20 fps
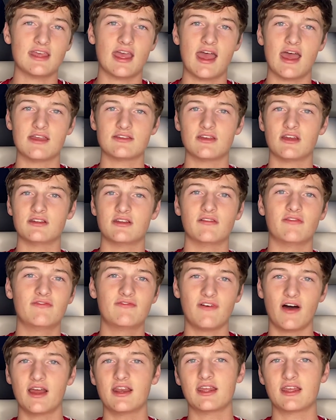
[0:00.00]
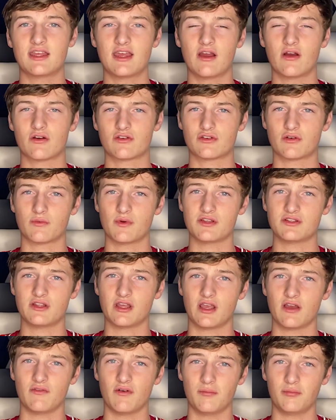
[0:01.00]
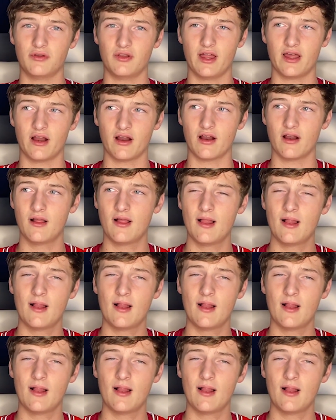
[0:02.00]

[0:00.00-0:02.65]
as a defining characteristic of a player.